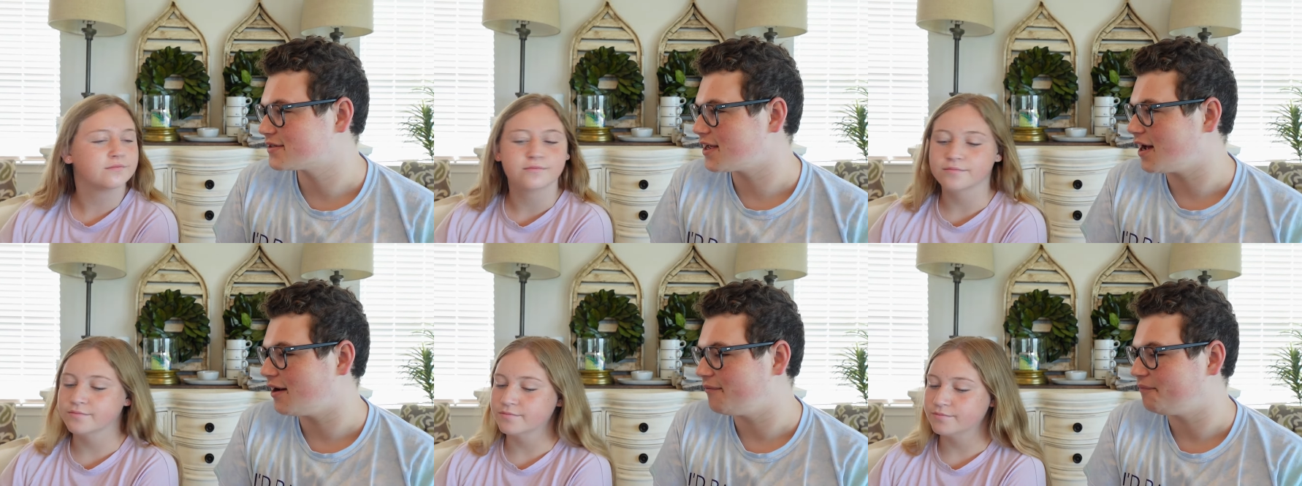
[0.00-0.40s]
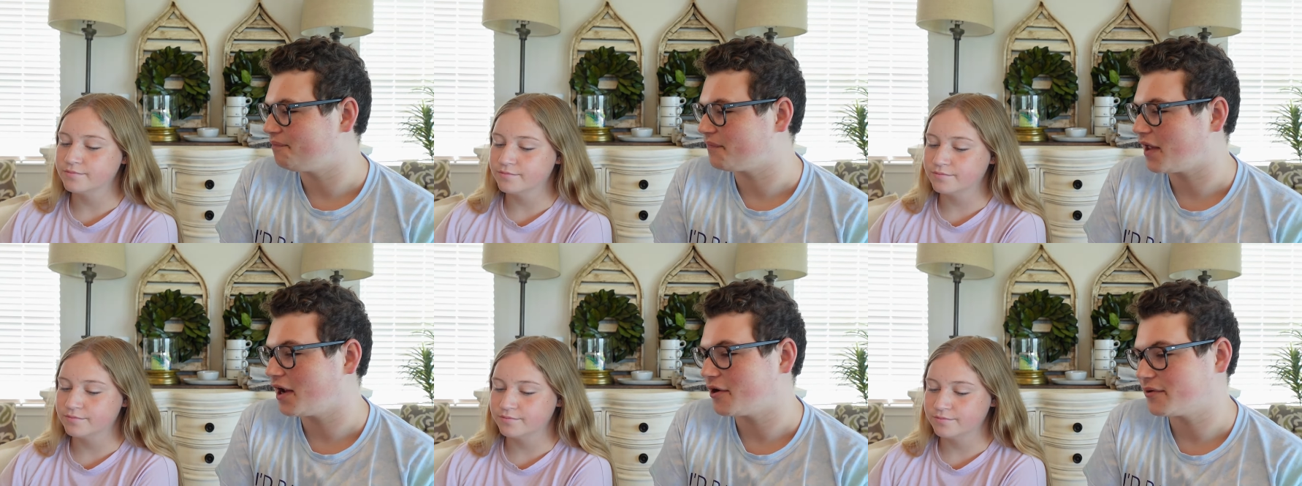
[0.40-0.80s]
Speaker 1: Um,
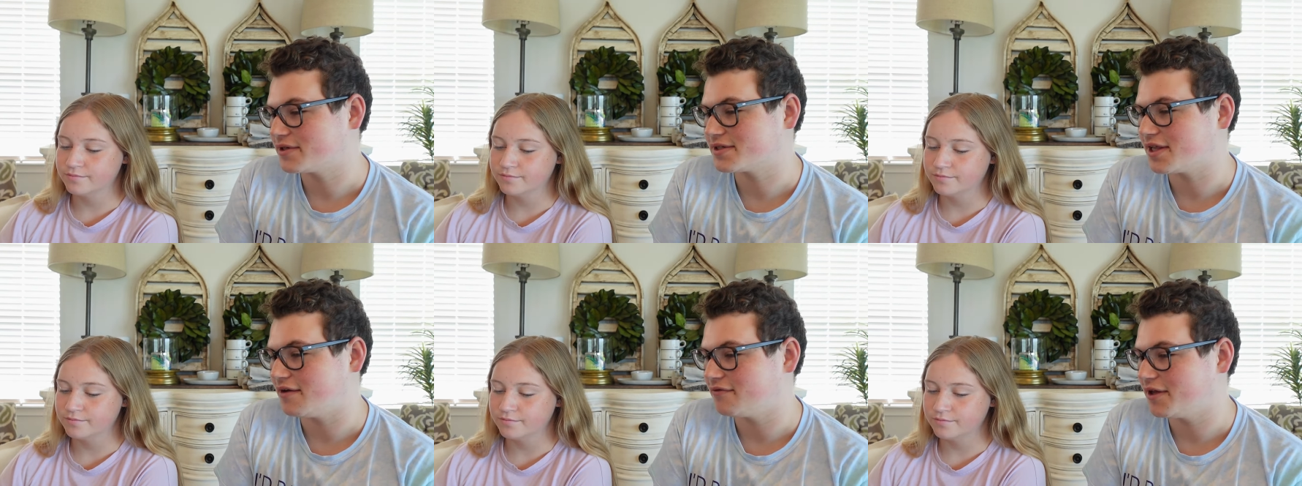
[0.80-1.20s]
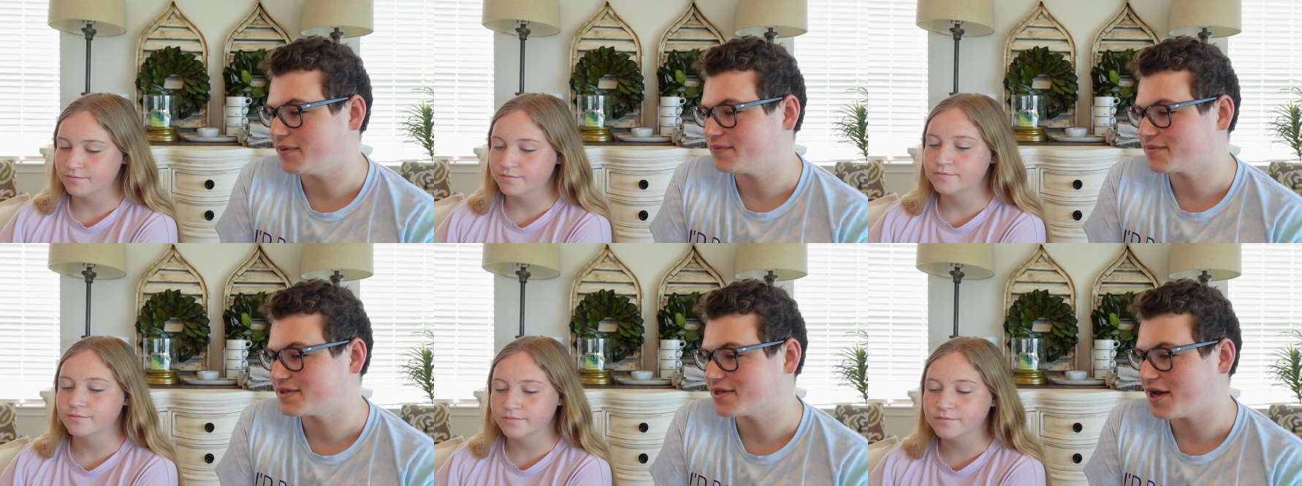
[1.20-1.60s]
I always love
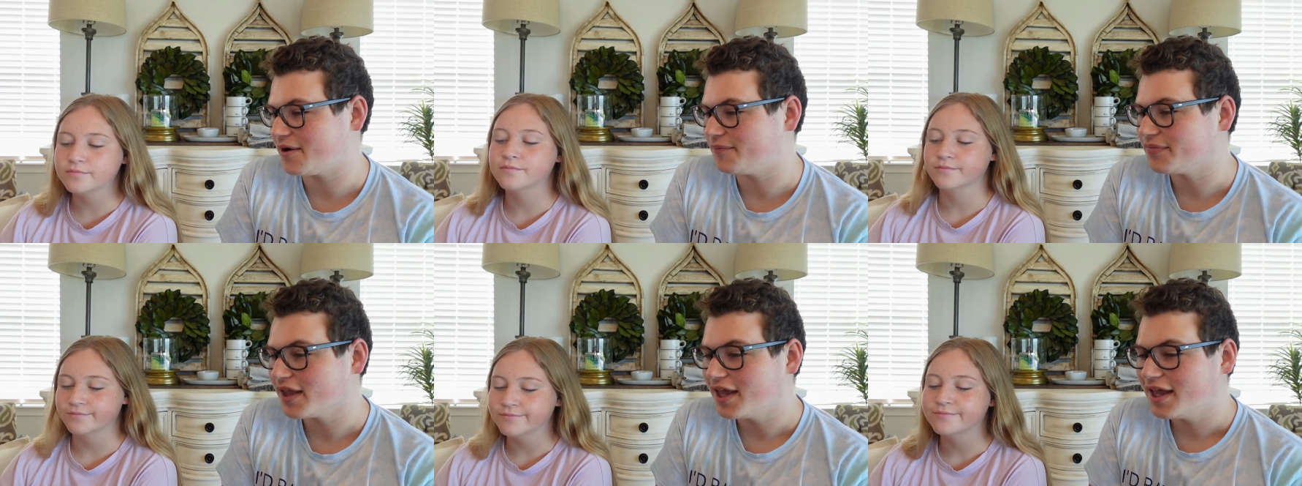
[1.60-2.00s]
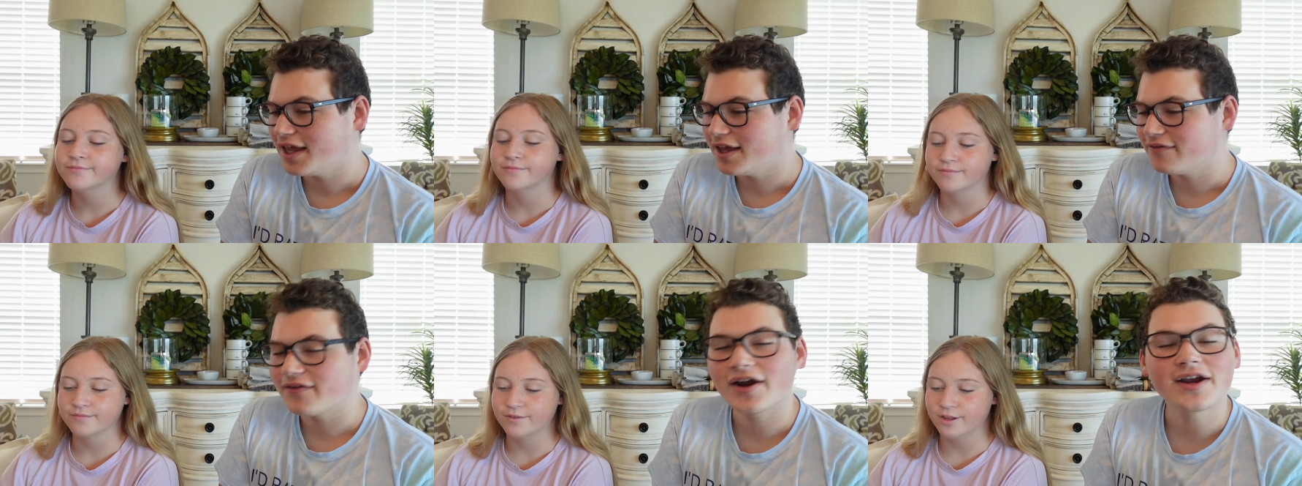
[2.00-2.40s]
them. So
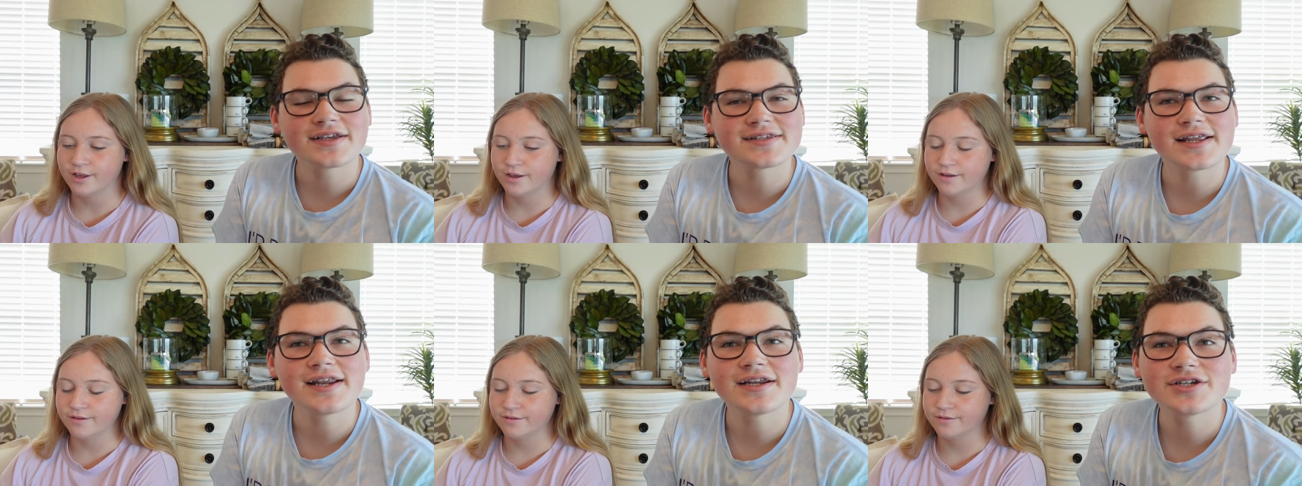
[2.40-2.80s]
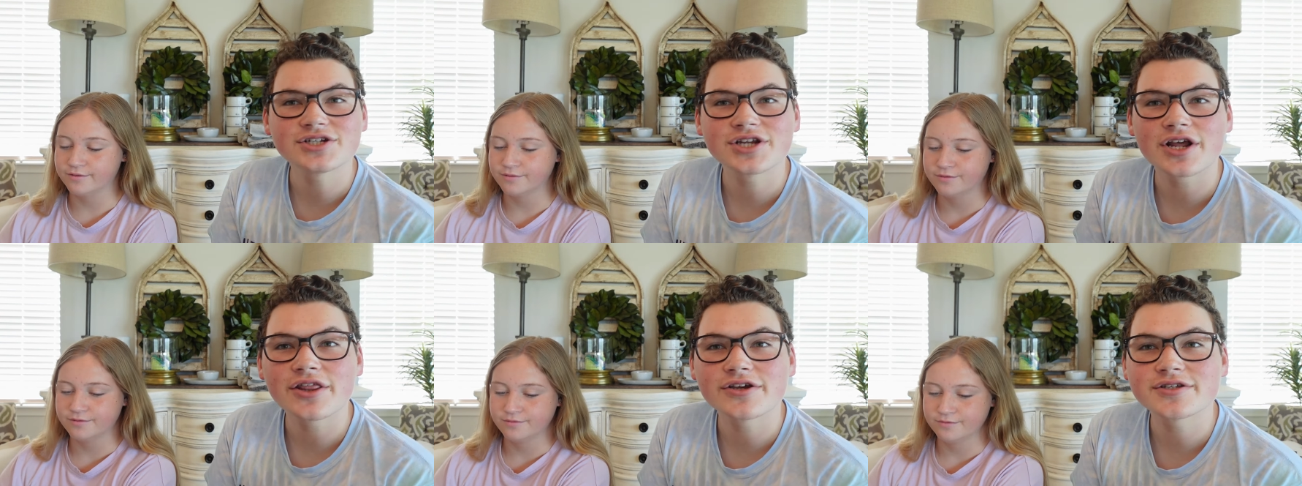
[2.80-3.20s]
very excited to
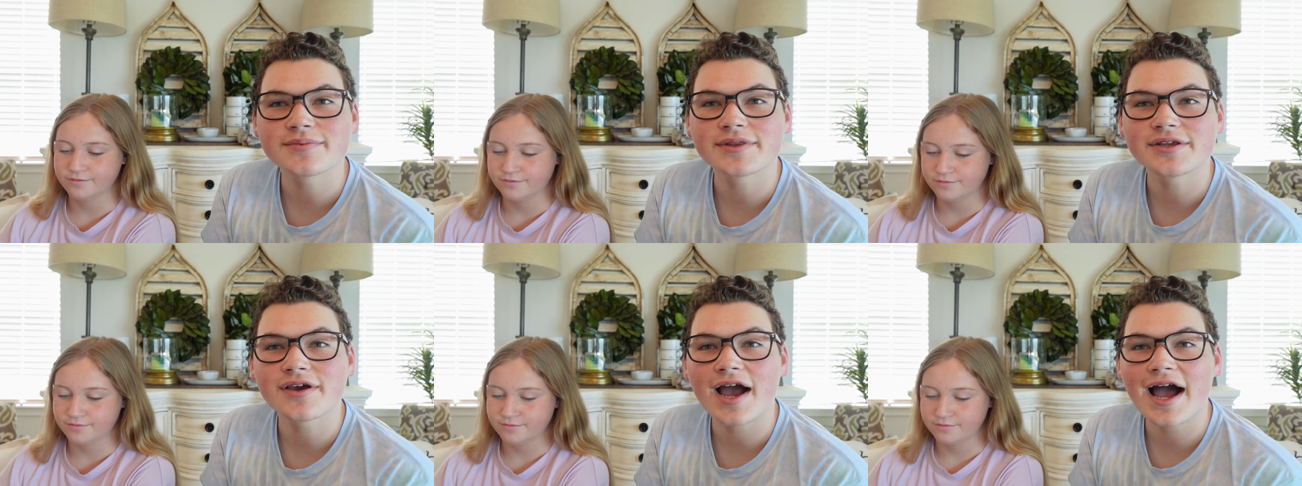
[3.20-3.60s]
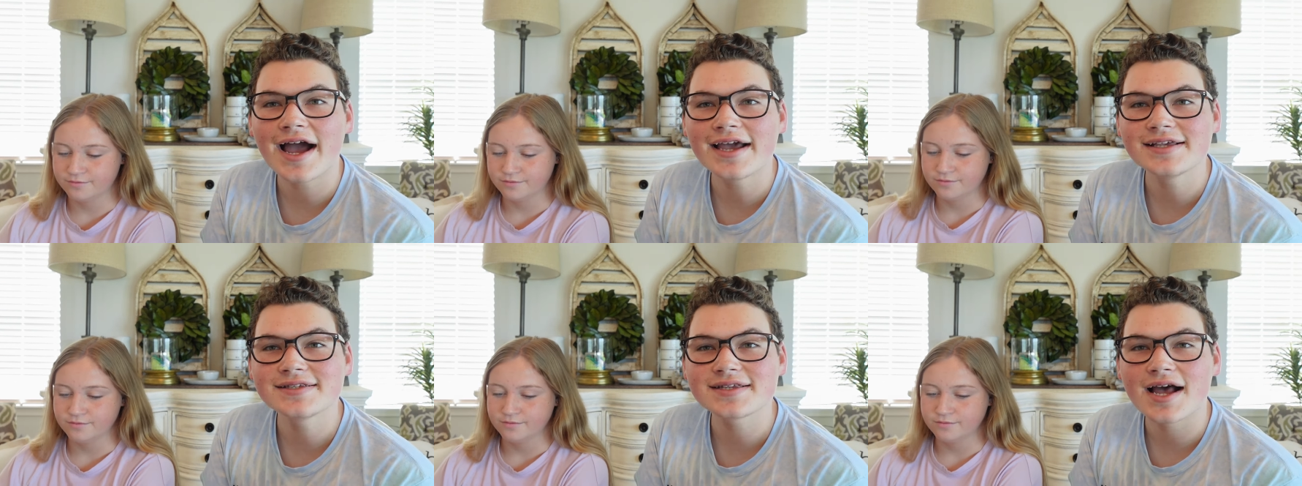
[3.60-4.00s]
share those with you
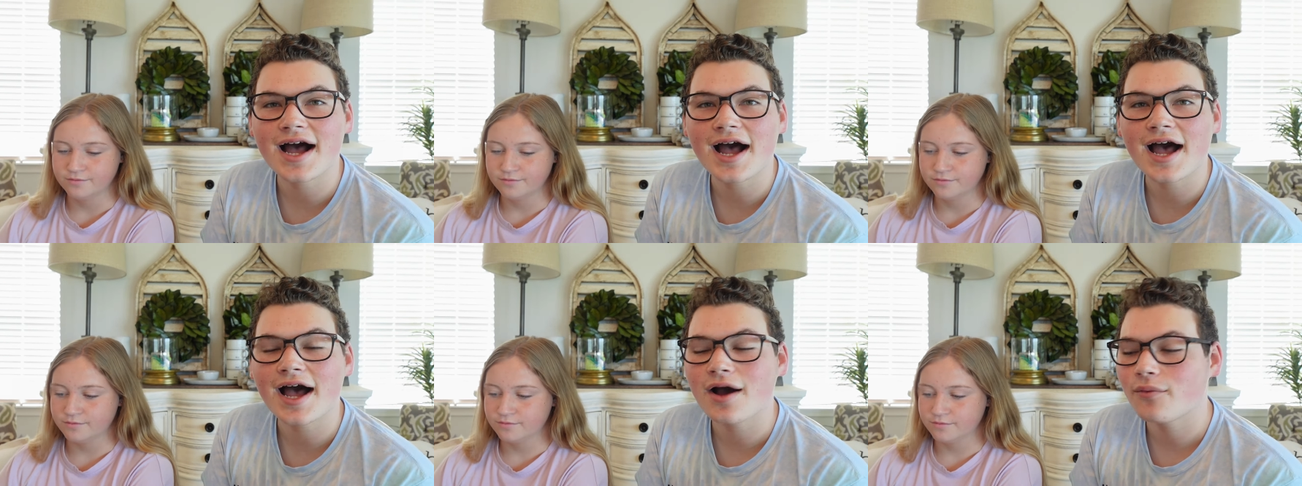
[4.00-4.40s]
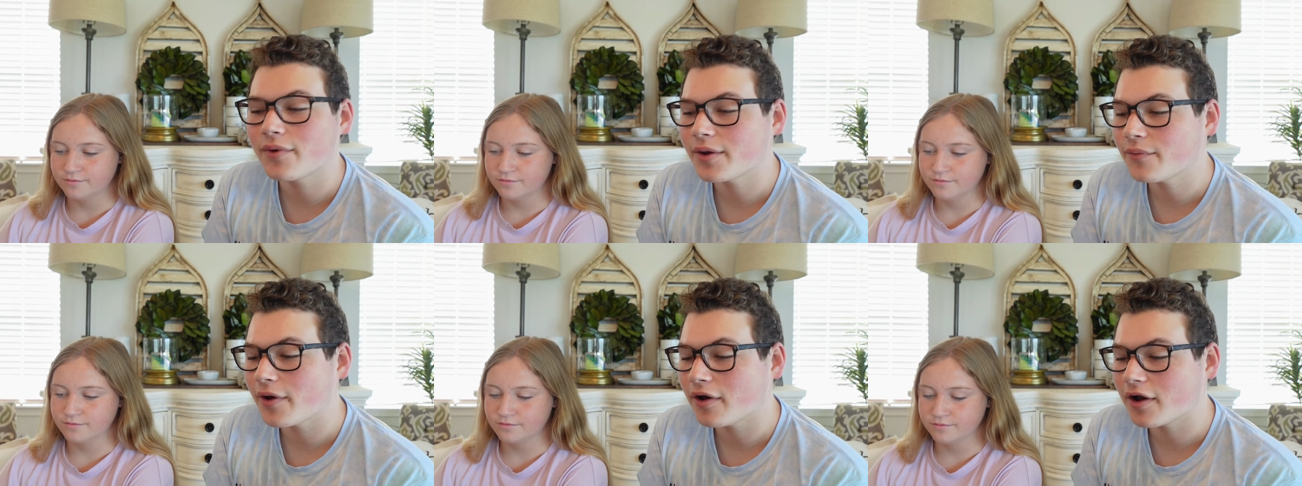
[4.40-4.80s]
guys. Uh, we
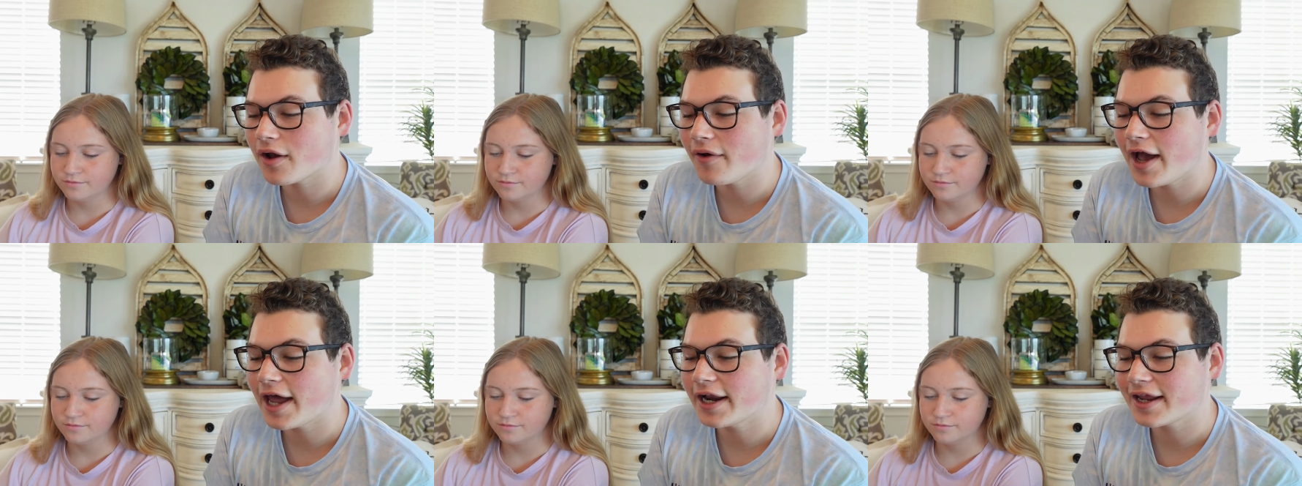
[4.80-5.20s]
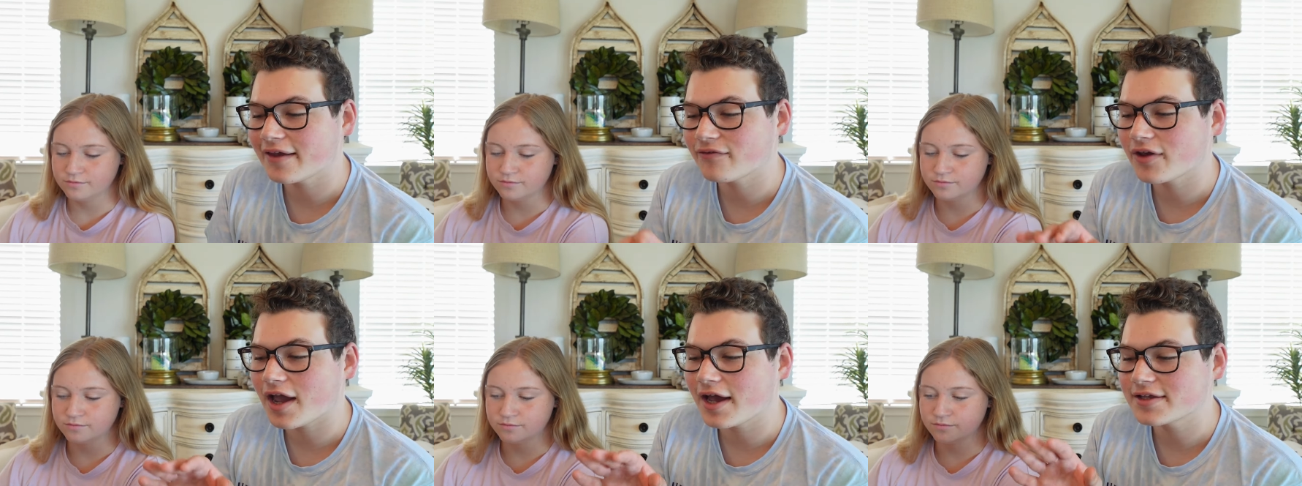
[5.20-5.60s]
will go ahead and give
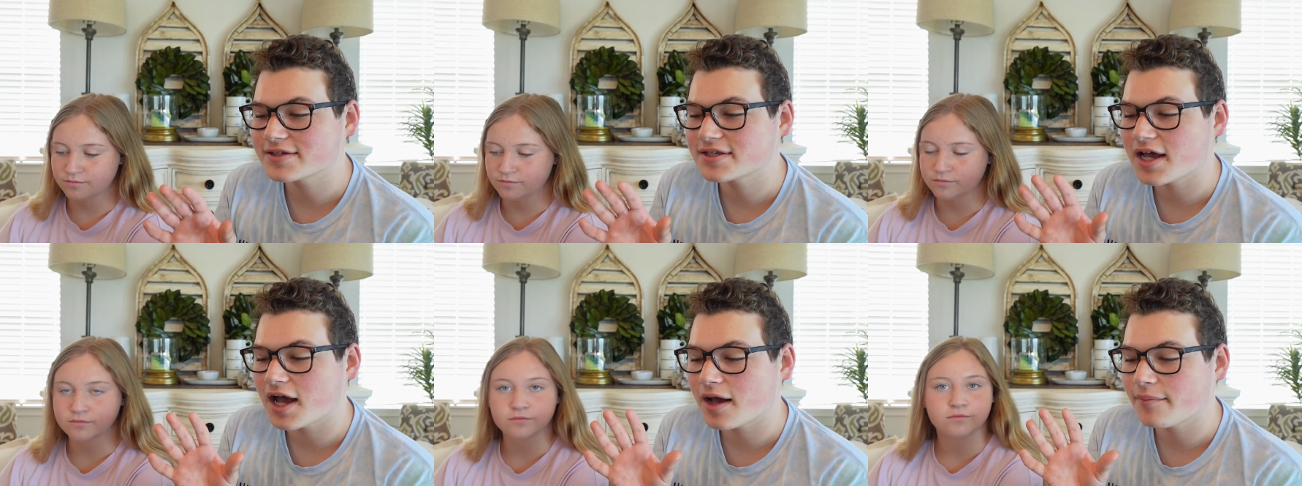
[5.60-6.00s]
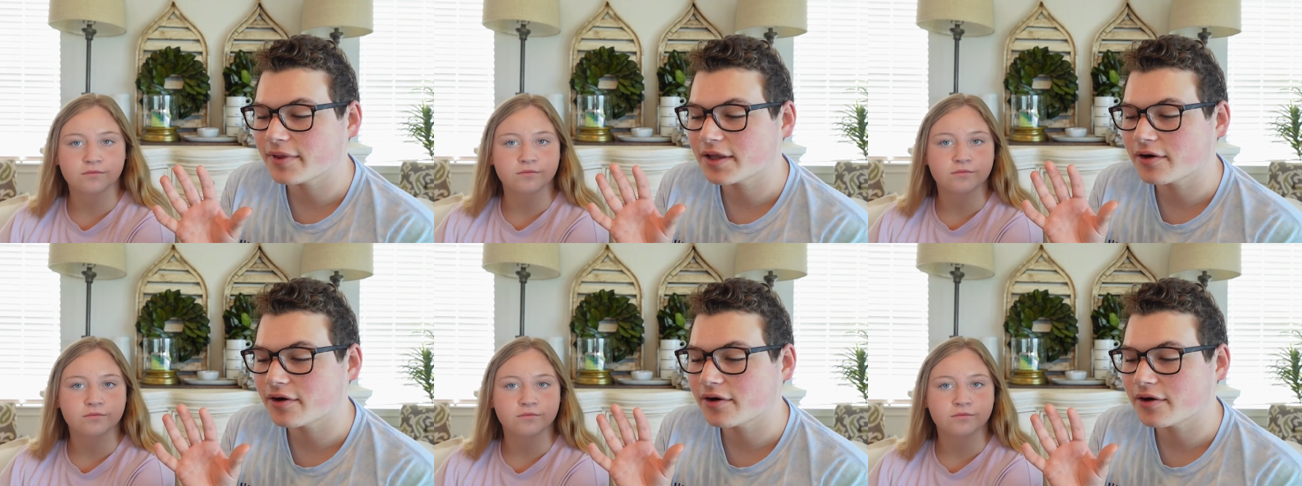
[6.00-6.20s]
you guys some